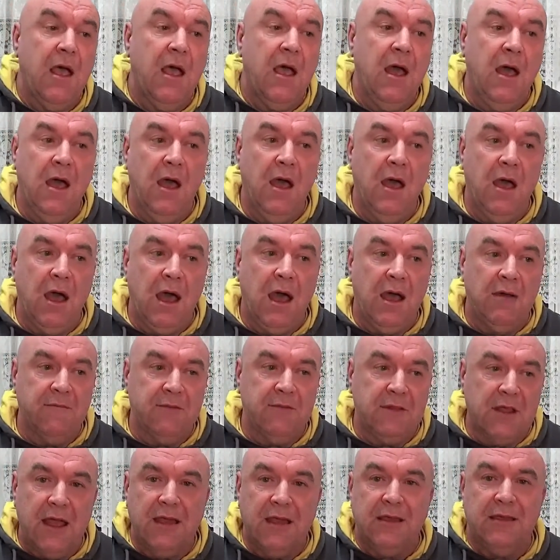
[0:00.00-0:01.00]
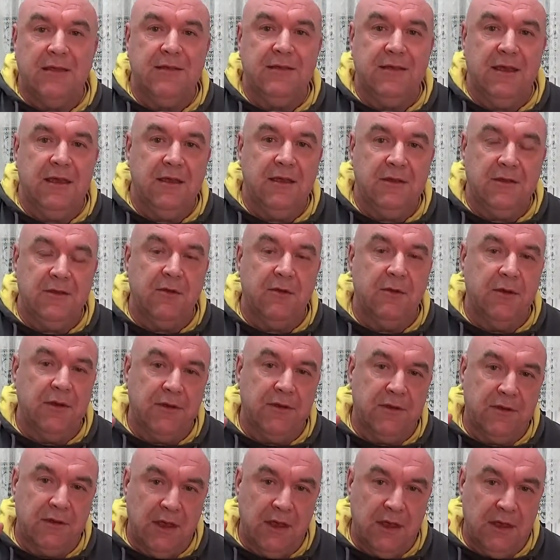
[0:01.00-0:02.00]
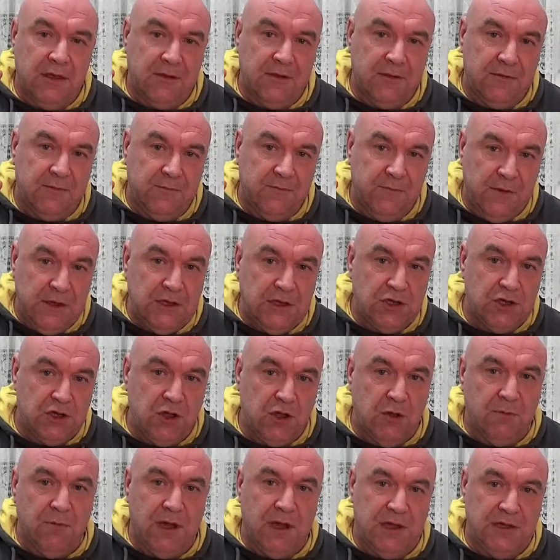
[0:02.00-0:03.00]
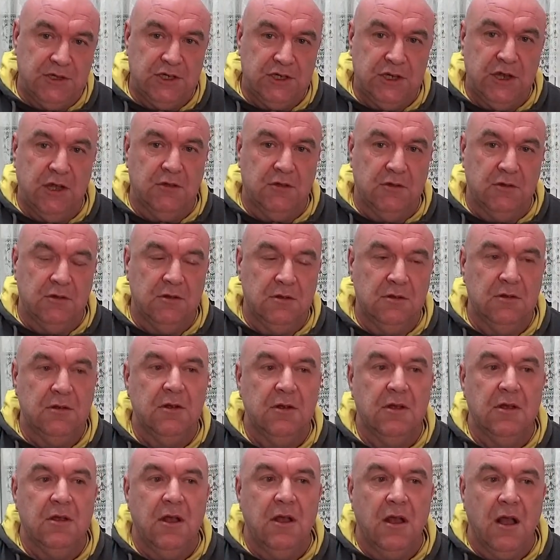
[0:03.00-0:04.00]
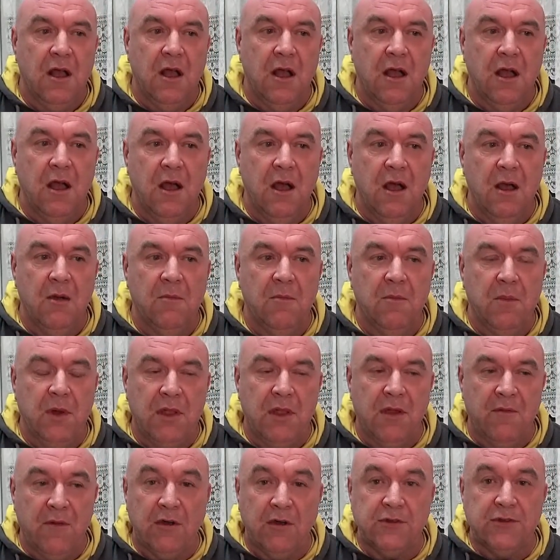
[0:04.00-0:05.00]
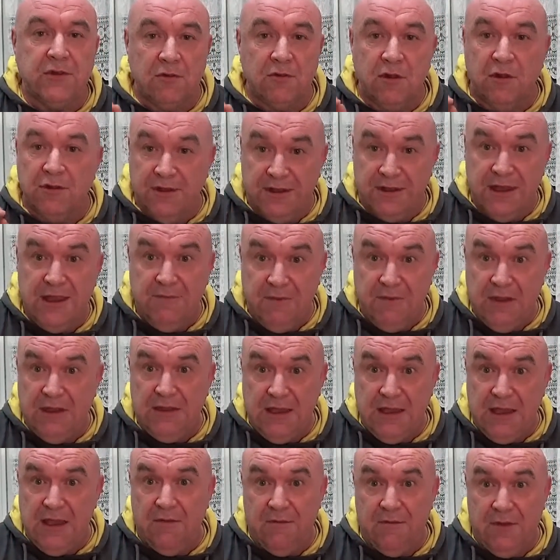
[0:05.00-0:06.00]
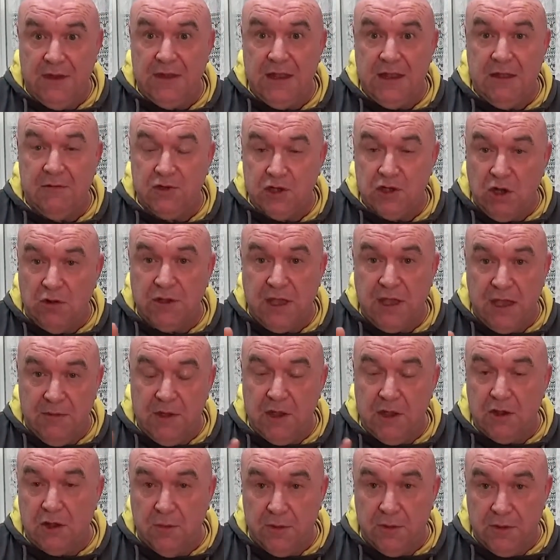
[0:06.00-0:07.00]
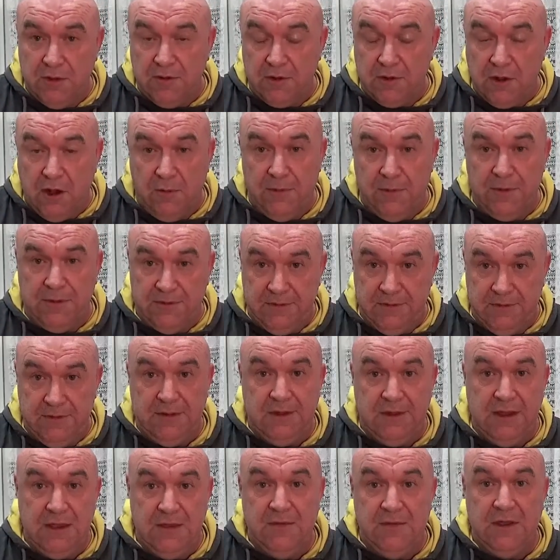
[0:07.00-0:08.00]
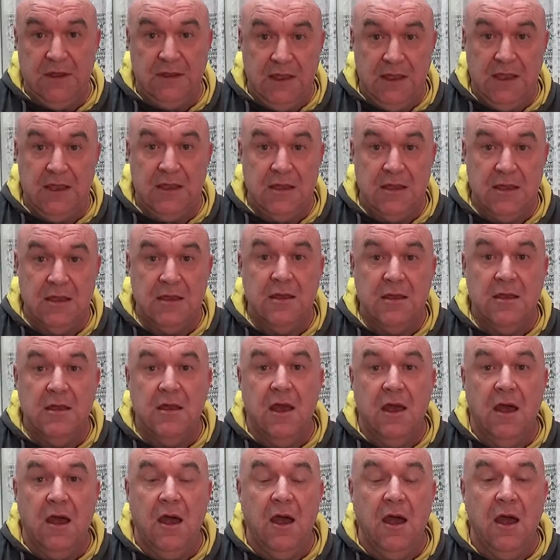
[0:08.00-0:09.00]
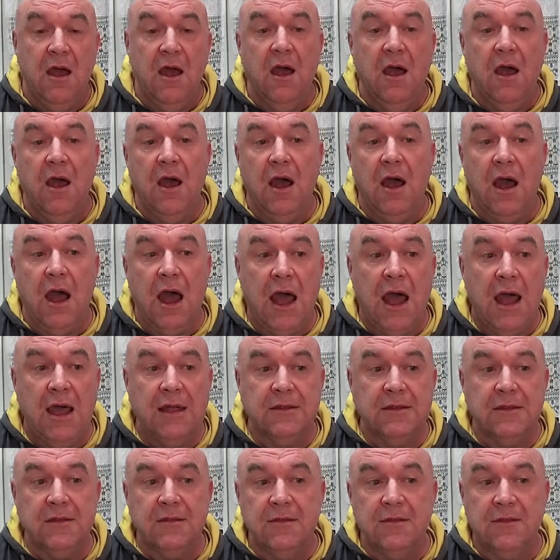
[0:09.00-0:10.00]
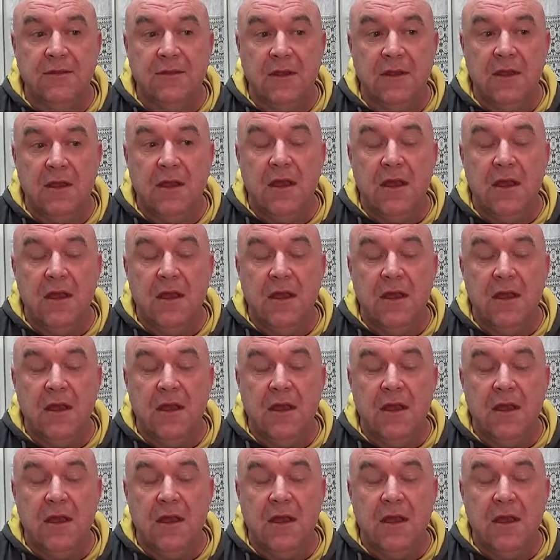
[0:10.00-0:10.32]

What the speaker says: liked it, so it's featured on my channel. But I've also got the DVD of it now. John gave me a couple of copies of the DVD, and